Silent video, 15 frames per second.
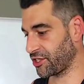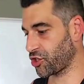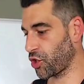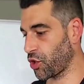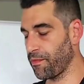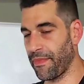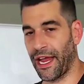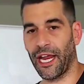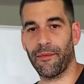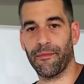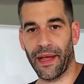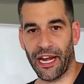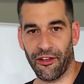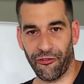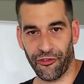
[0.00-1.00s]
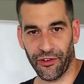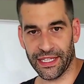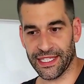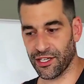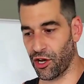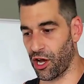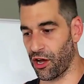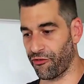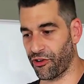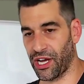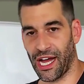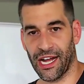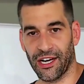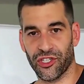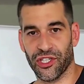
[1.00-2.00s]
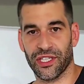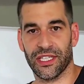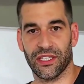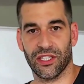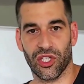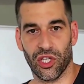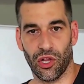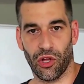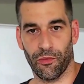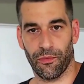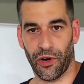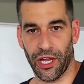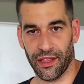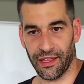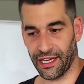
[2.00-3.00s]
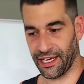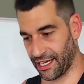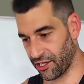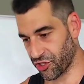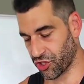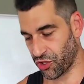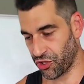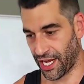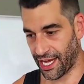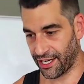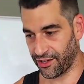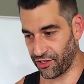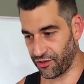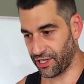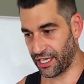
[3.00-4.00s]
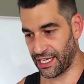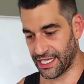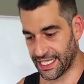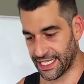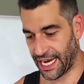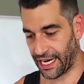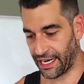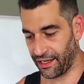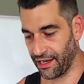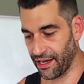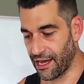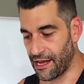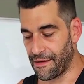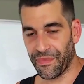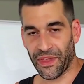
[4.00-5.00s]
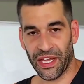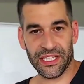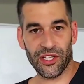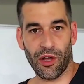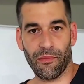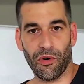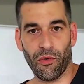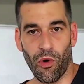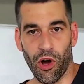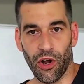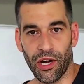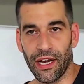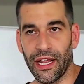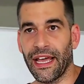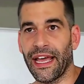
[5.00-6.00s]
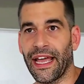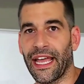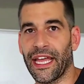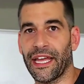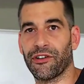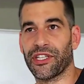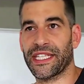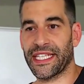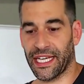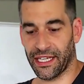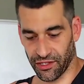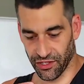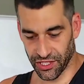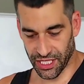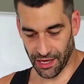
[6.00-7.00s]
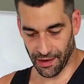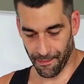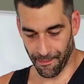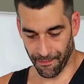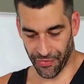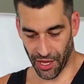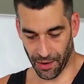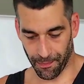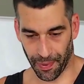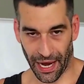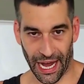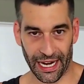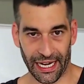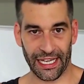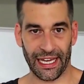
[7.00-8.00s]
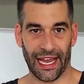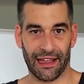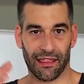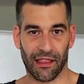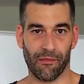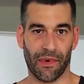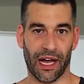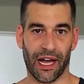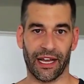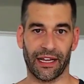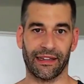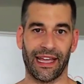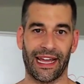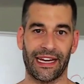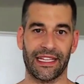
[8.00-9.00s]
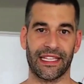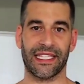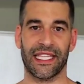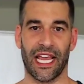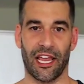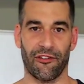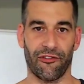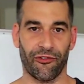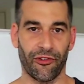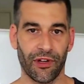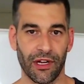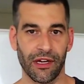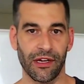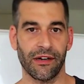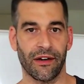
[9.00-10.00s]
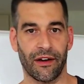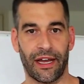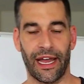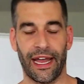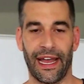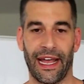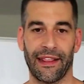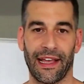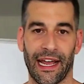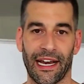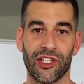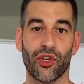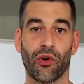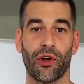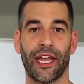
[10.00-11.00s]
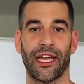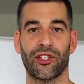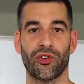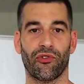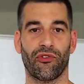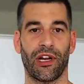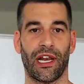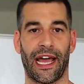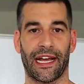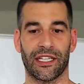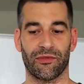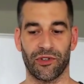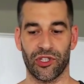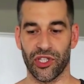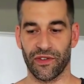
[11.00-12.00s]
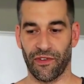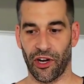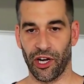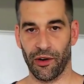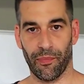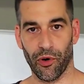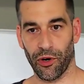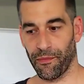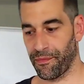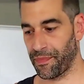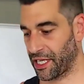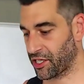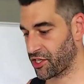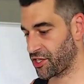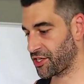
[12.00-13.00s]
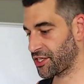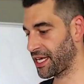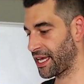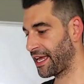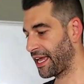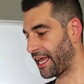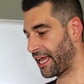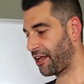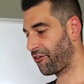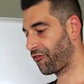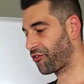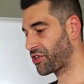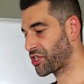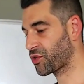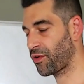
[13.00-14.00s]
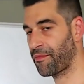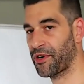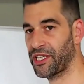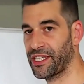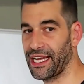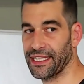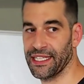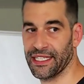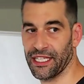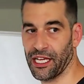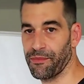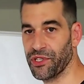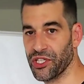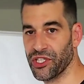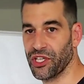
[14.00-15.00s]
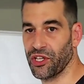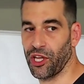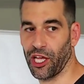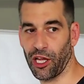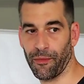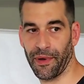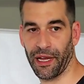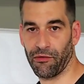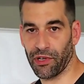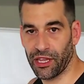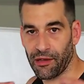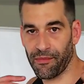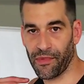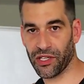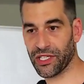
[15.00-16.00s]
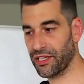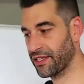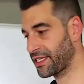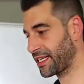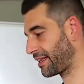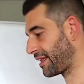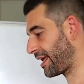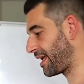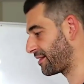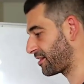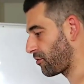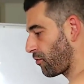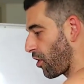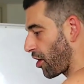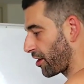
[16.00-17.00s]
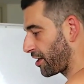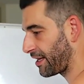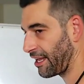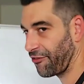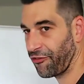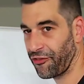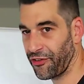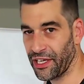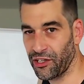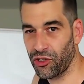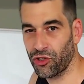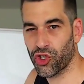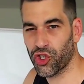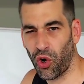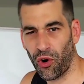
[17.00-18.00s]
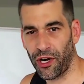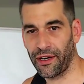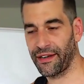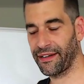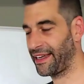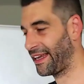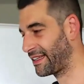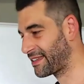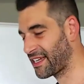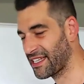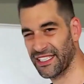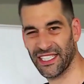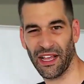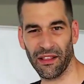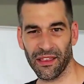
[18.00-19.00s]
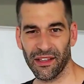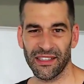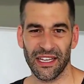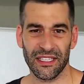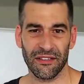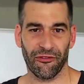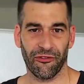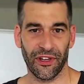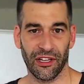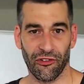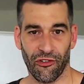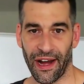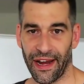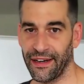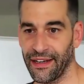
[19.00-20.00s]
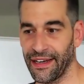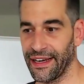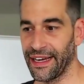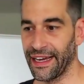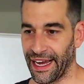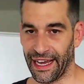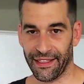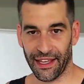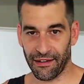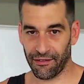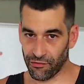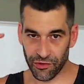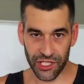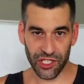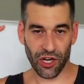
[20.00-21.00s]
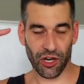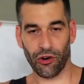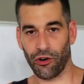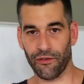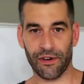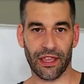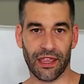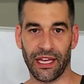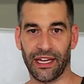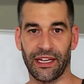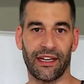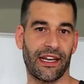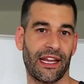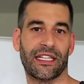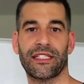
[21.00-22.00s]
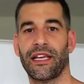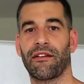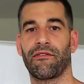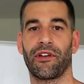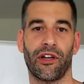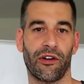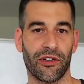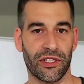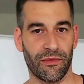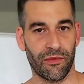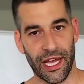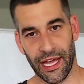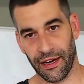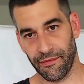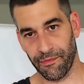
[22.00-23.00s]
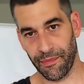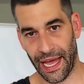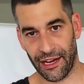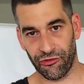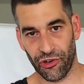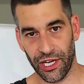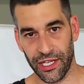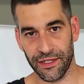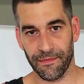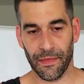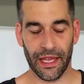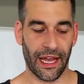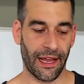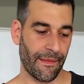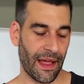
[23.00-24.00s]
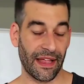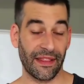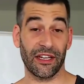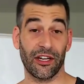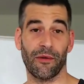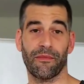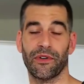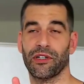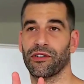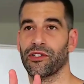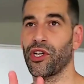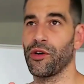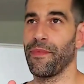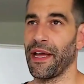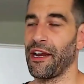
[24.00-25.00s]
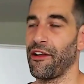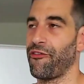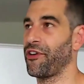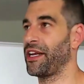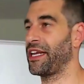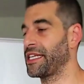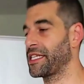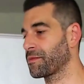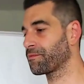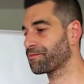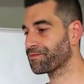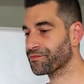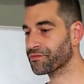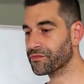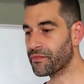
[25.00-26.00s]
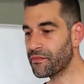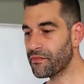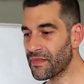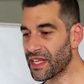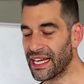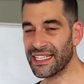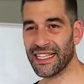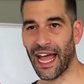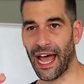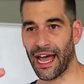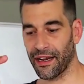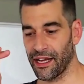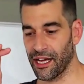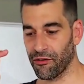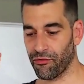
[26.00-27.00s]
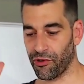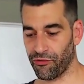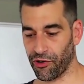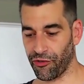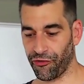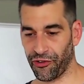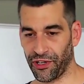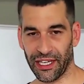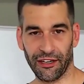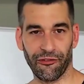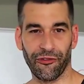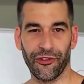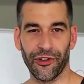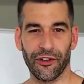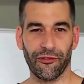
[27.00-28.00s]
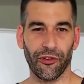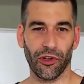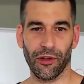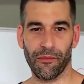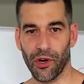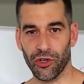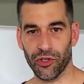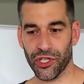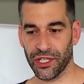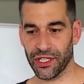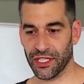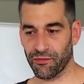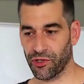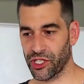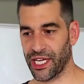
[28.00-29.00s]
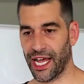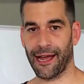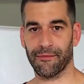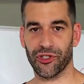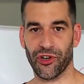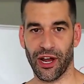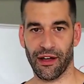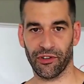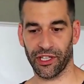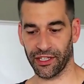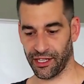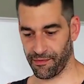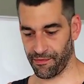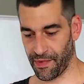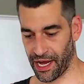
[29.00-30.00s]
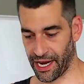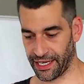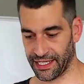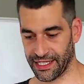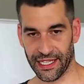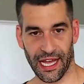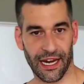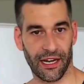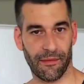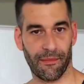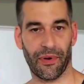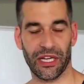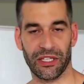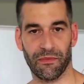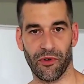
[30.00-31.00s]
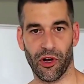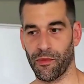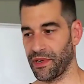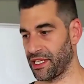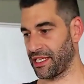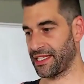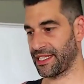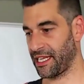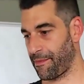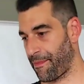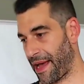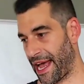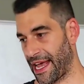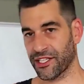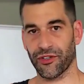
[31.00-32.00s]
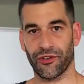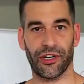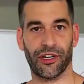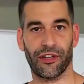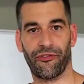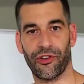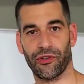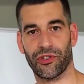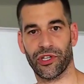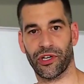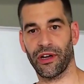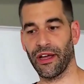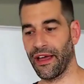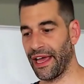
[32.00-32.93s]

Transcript: The two main benefits of conscious and slow breathing, and I'll show you how to do it in a second, is number one, it signals the body and the mind that it's safe, okay? And that it's okay to relax, which is very important, because if the swimmer tenses up just a little bit with the muscles and they hit the water, they feel short, something doesn't feel right, and then we start overthinking. Next thing we know is we had a bad race, okay? And the number two benefit is that when we're feeling fearful emotions, we're time traveling. The mind is not in the present moment. It's in the past or in the future.